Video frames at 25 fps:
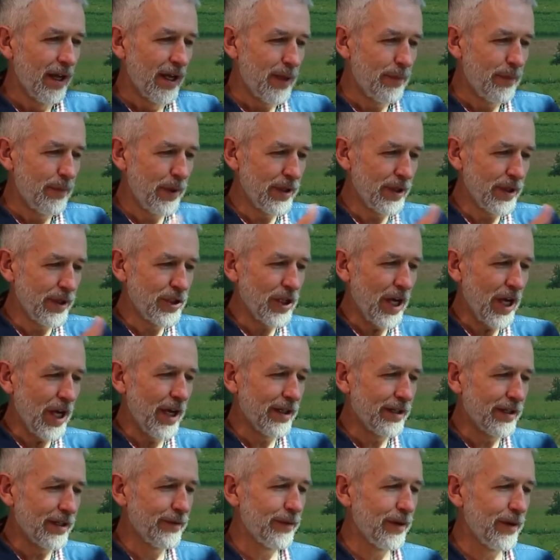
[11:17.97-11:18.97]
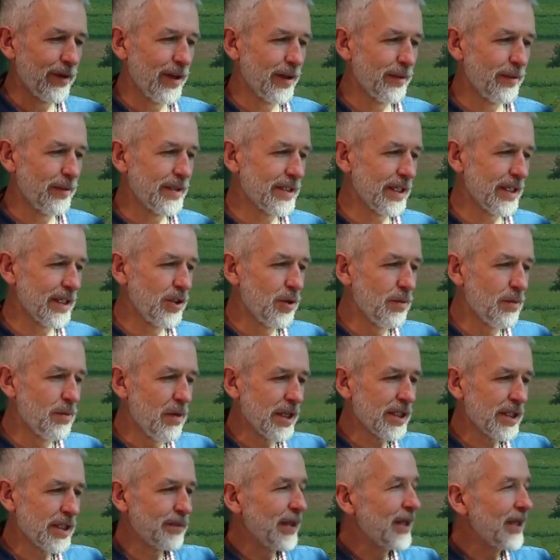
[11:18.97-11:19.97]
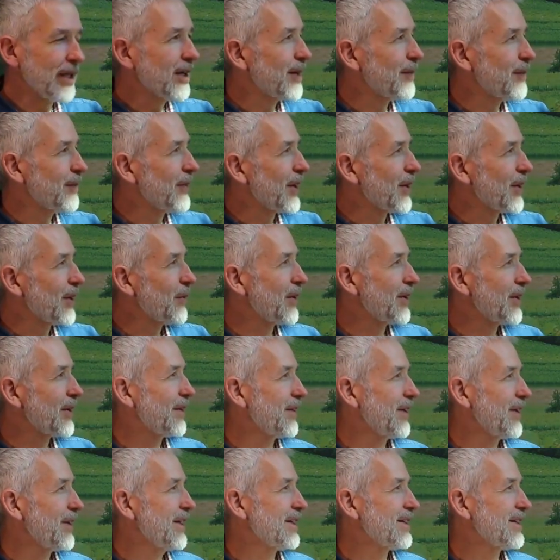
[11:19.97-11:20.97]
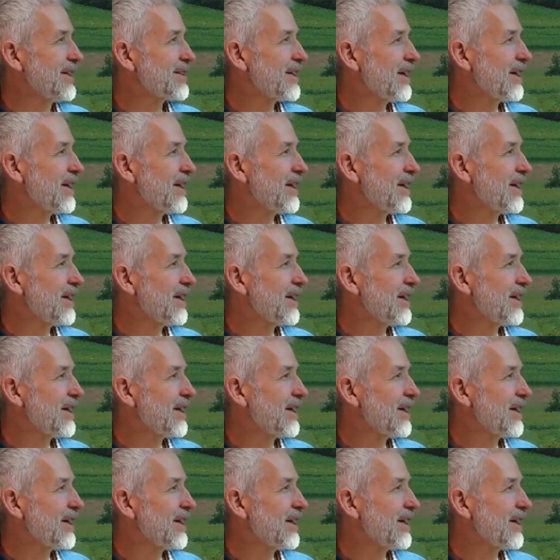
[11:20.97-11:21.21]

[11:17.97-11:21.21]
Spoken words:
he put a child in front of them and said, you must become like one of these.